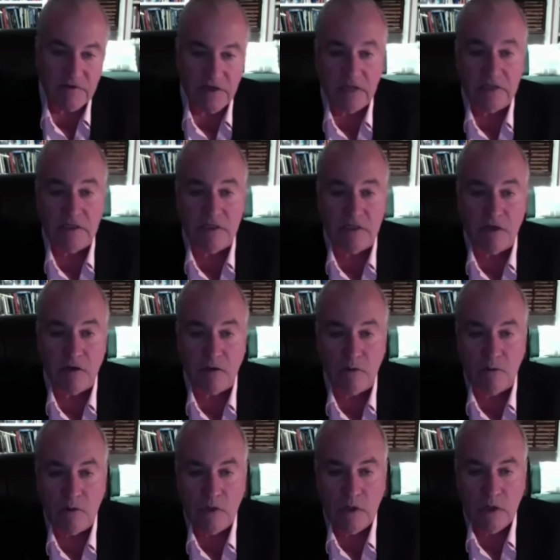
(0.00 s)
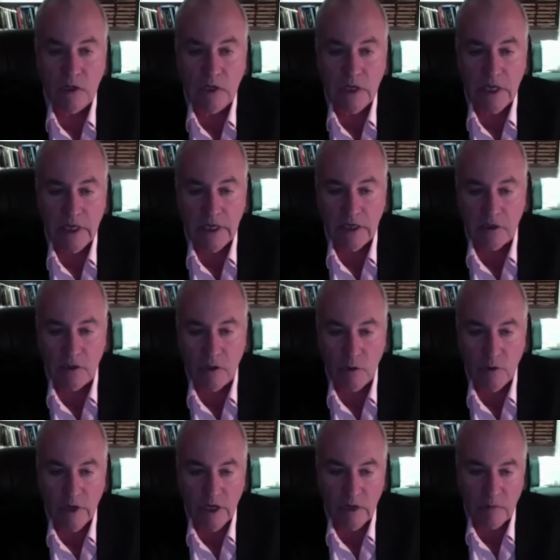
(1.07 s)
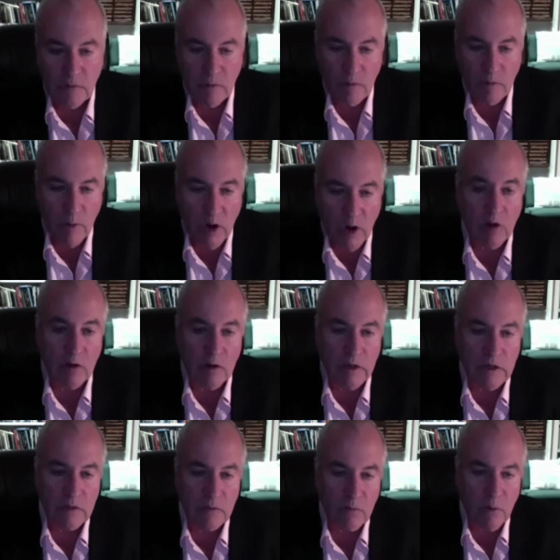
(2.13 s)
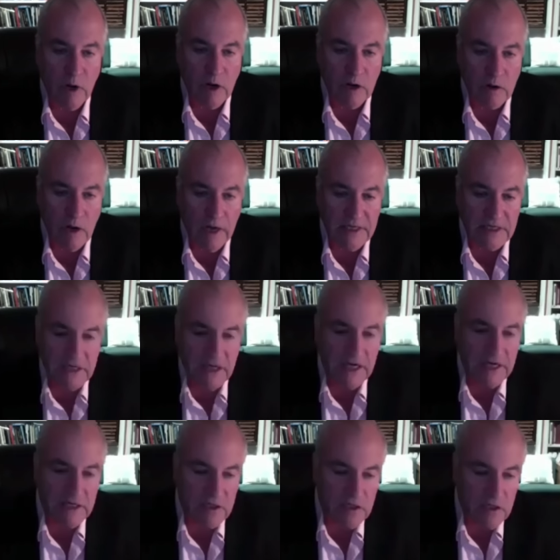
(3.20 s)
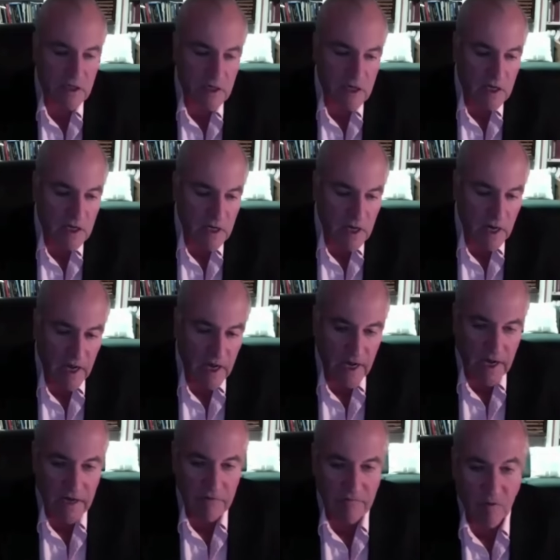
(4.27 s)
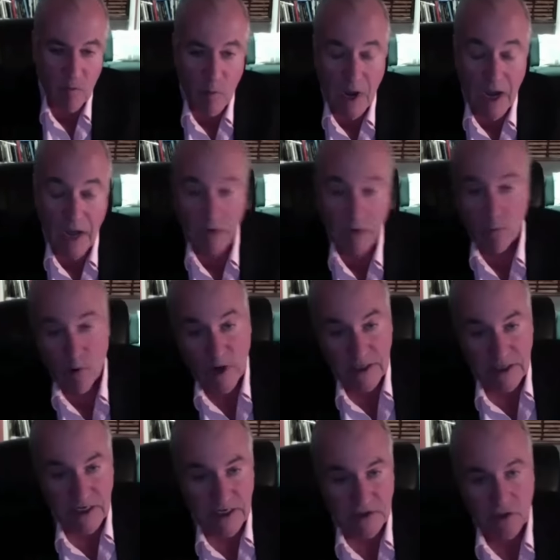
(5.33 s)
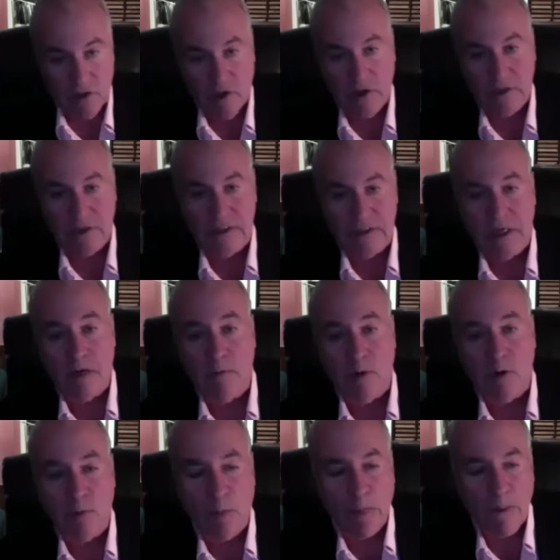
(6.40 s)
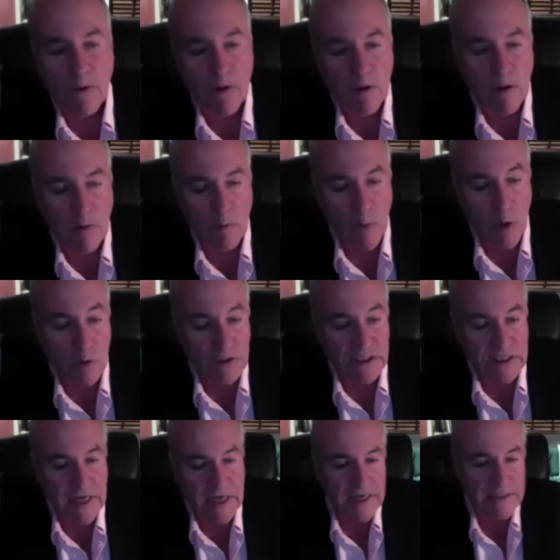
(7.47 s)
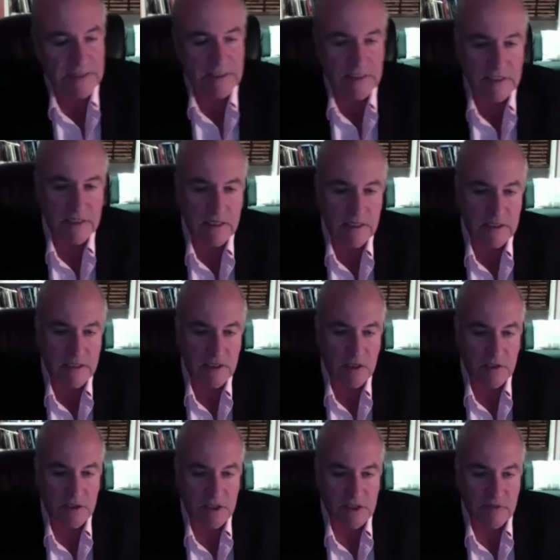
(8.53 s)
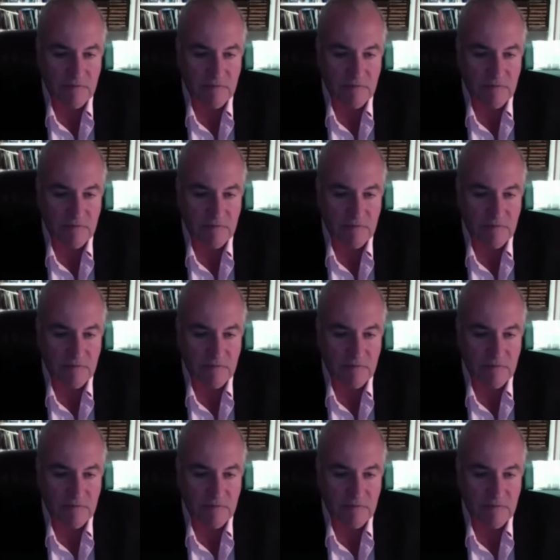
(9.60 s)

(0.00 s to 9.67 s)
done so, including Maryland, where I teach, and Vermont, where I teach during the summer, both states that until just a